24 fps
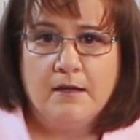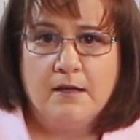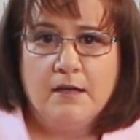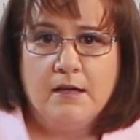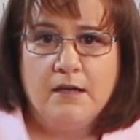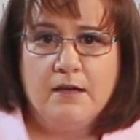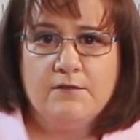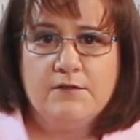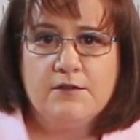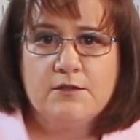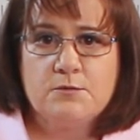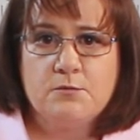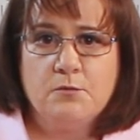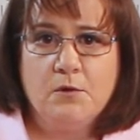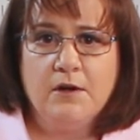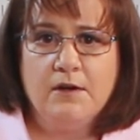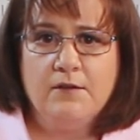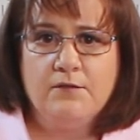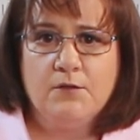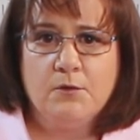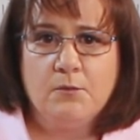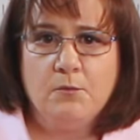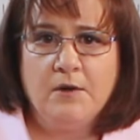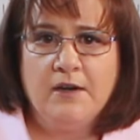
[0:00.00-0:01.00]
If it's one
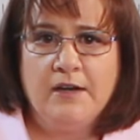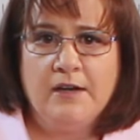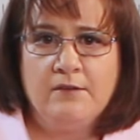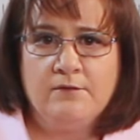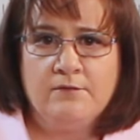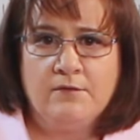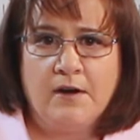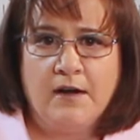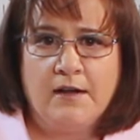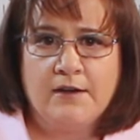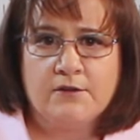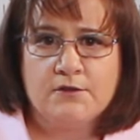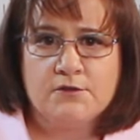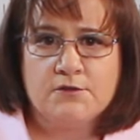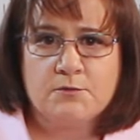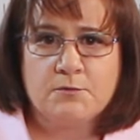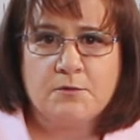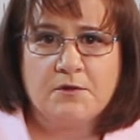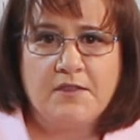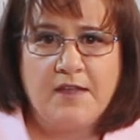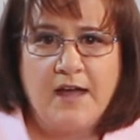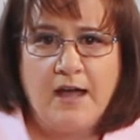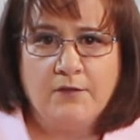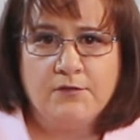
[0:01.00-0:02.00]
of the winning vinyls
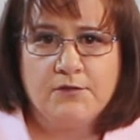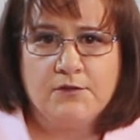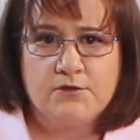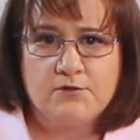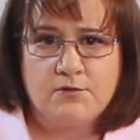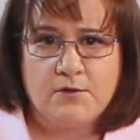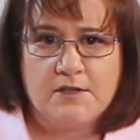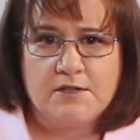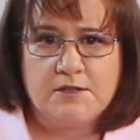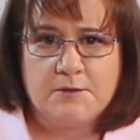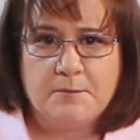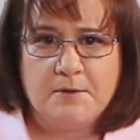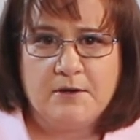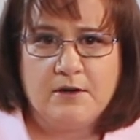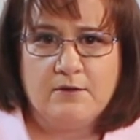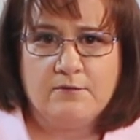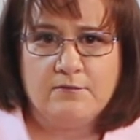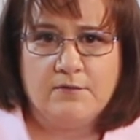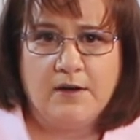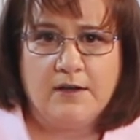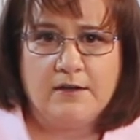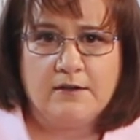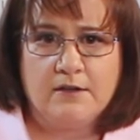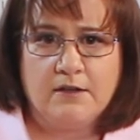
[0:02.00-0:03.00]
without the transparent
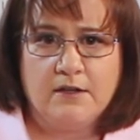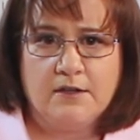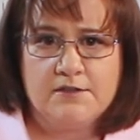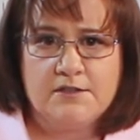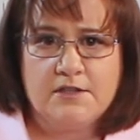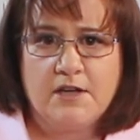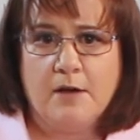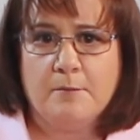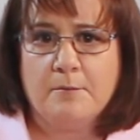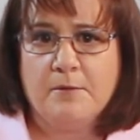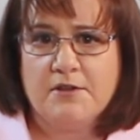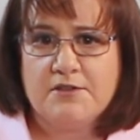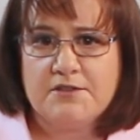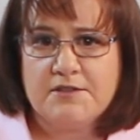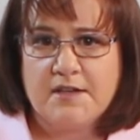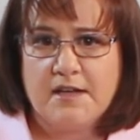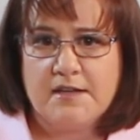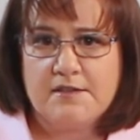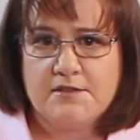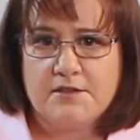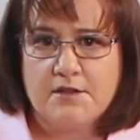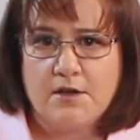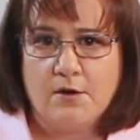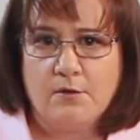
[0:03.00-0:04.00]
vinyl on top, I'll say
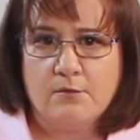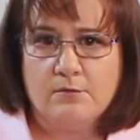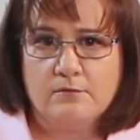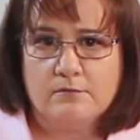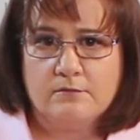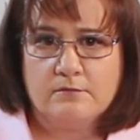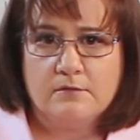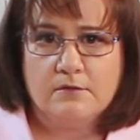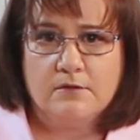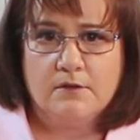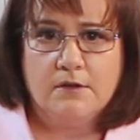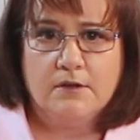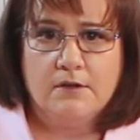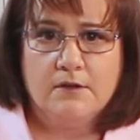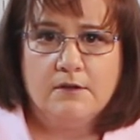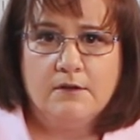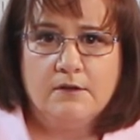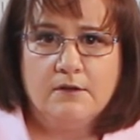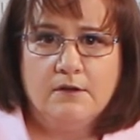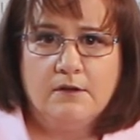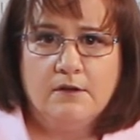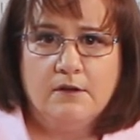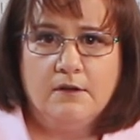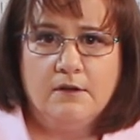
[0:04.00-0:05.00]
so.
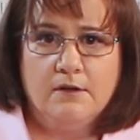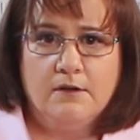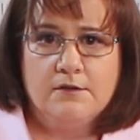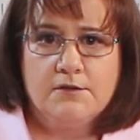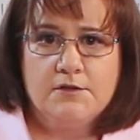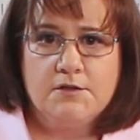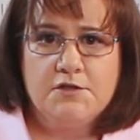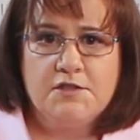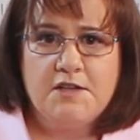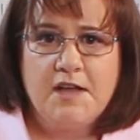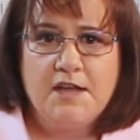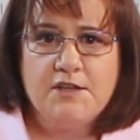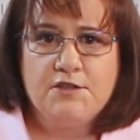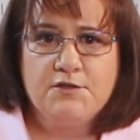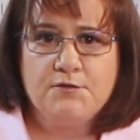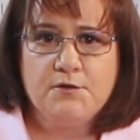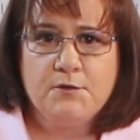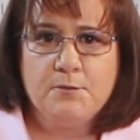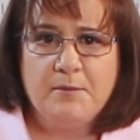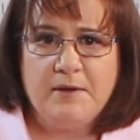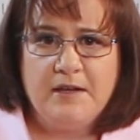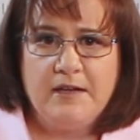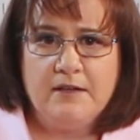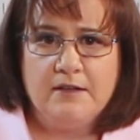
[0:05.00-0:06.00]
To test for
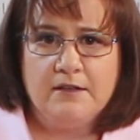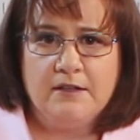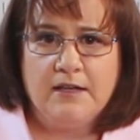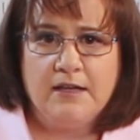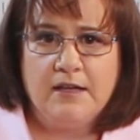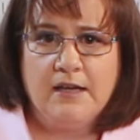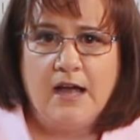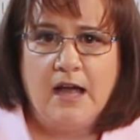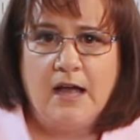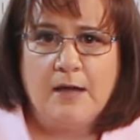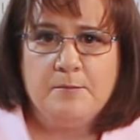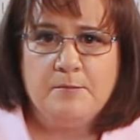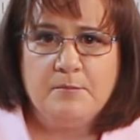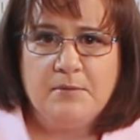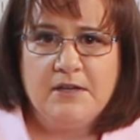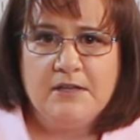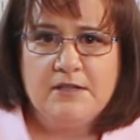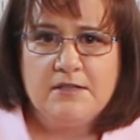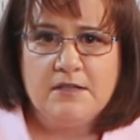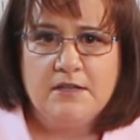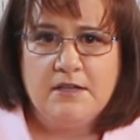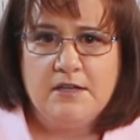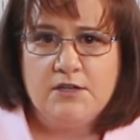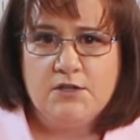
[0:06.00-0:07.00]
peeling, I
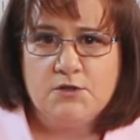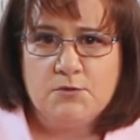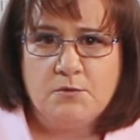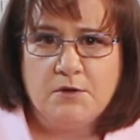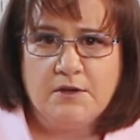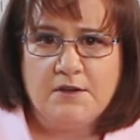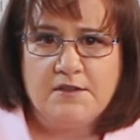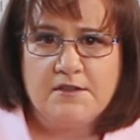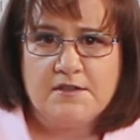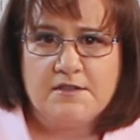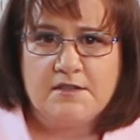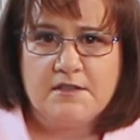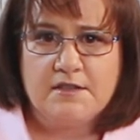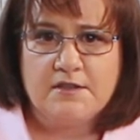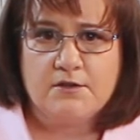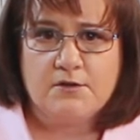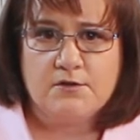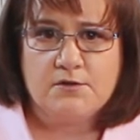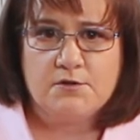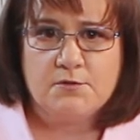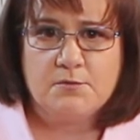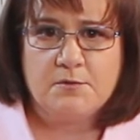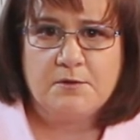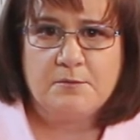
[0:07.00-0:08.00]
picked at each one of the
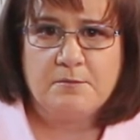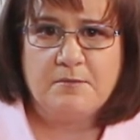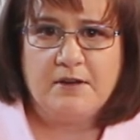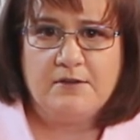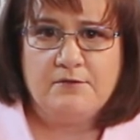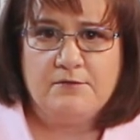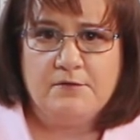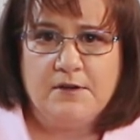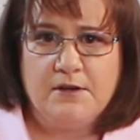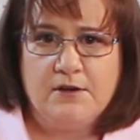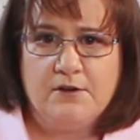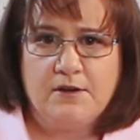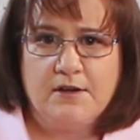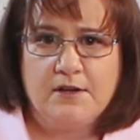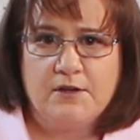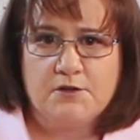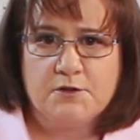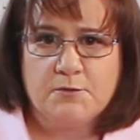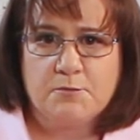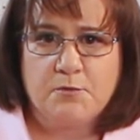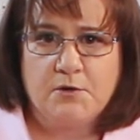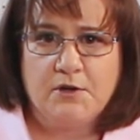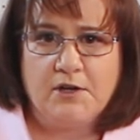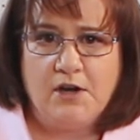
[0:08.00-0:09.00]
stickers with my
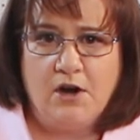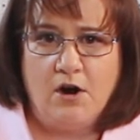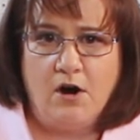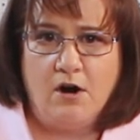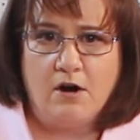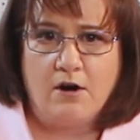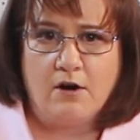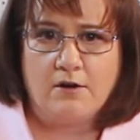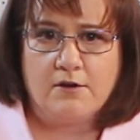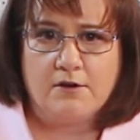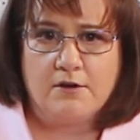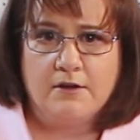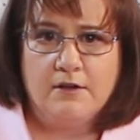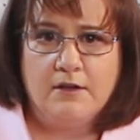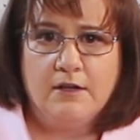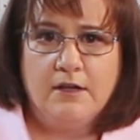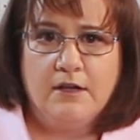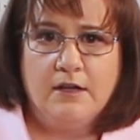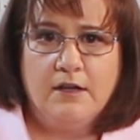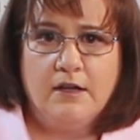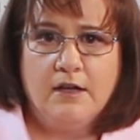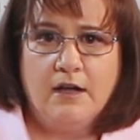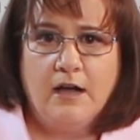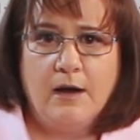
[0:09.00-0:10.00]
fingernails pretty hard.
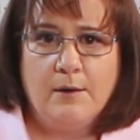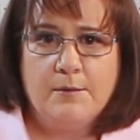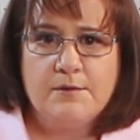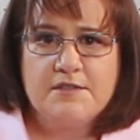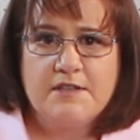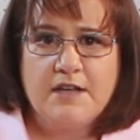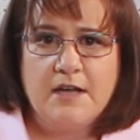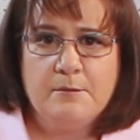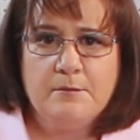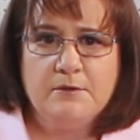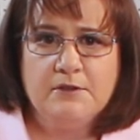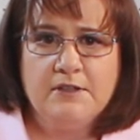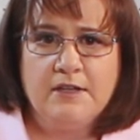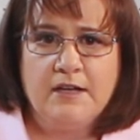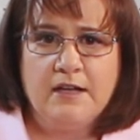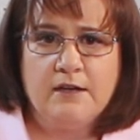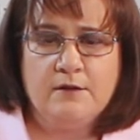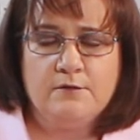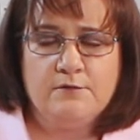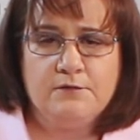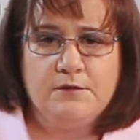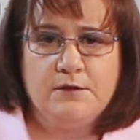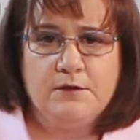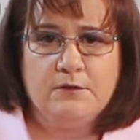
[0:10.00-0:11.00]
I was able to get
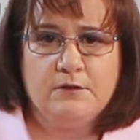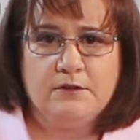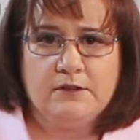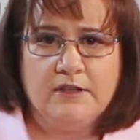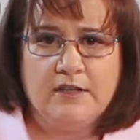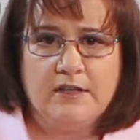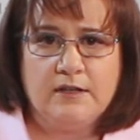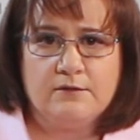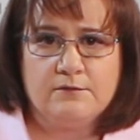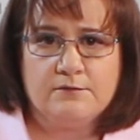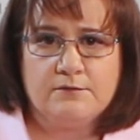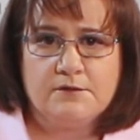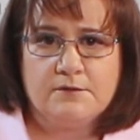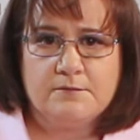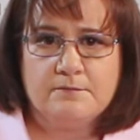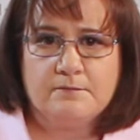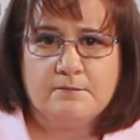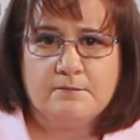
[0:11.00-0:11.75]
a few to lift.